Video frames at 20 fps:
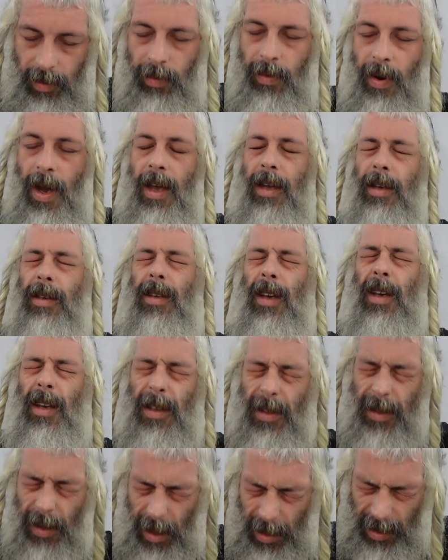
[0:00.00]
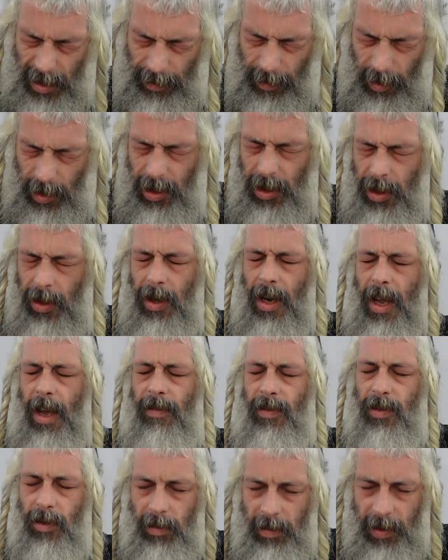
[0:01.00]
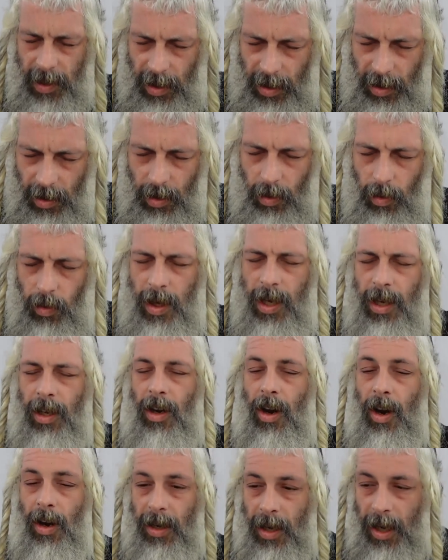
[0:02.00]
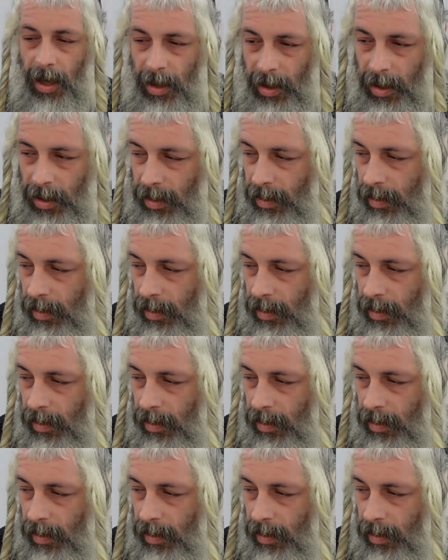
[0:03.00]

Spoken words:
why does Adam Rishon have to be reincarnated